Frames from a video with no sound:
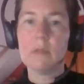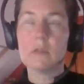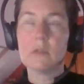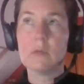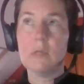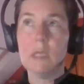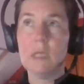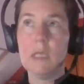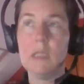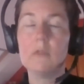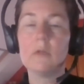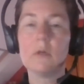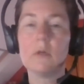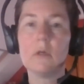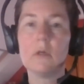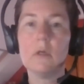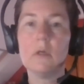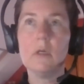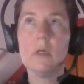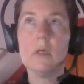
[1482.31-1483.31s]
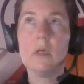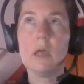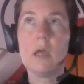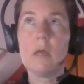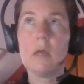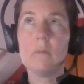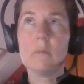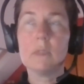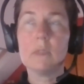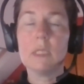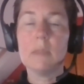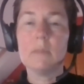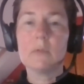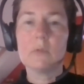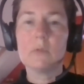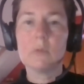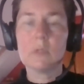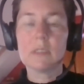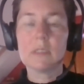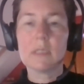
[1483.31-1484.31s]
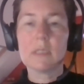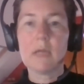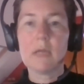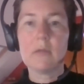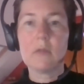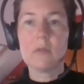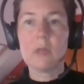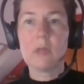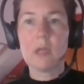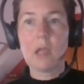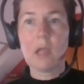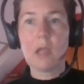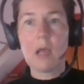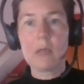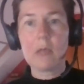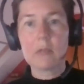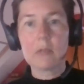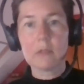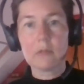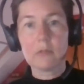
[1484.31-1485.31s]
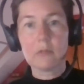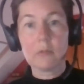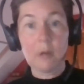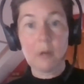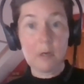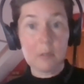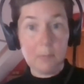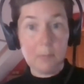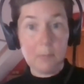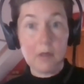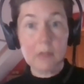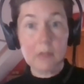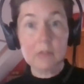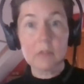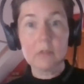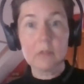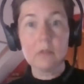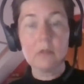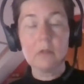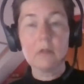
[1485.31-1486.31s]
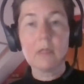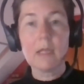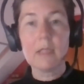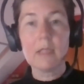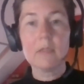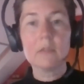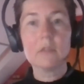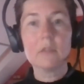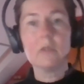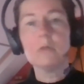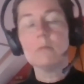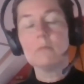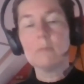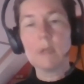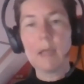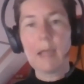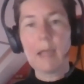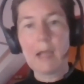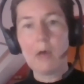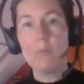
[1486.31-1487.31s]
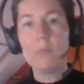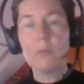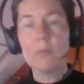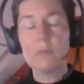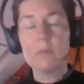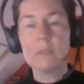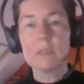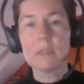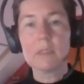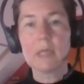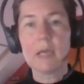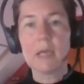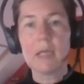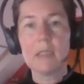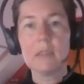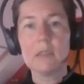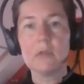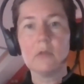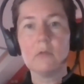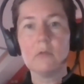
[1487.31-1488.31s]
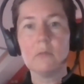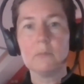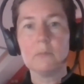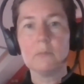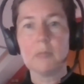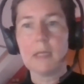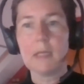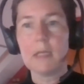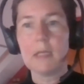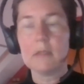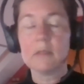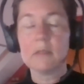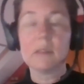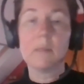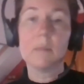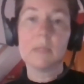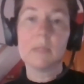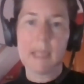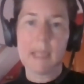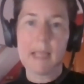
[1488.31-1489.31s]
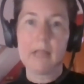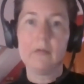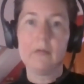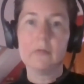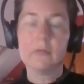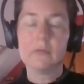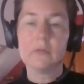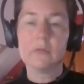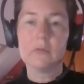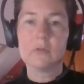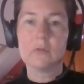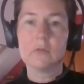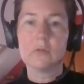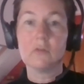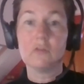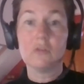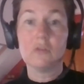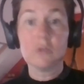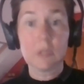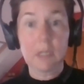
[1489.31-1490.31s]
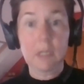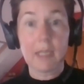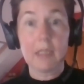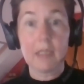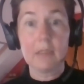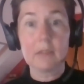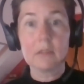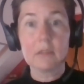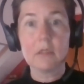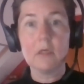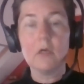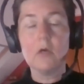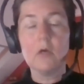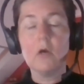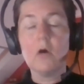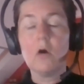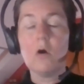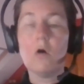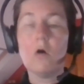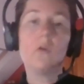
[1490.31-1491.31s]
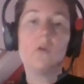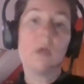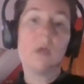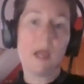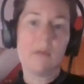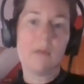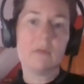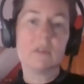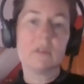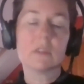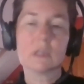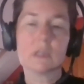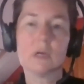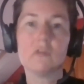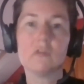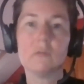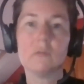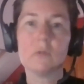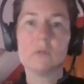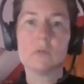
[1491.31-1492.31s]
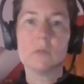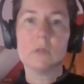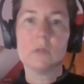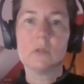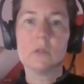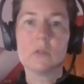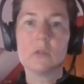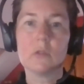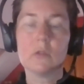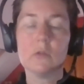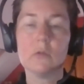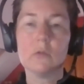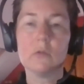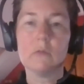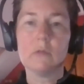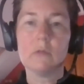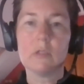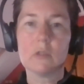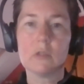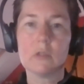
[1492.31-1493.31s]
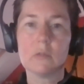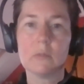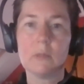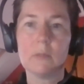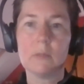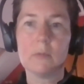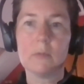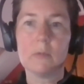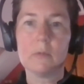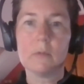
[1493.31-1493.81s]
So either teams will decide that they'll ask a third person then to help them decide, and you bring in somebody else to sort of adjudicate, or you have a discussion between the two original people.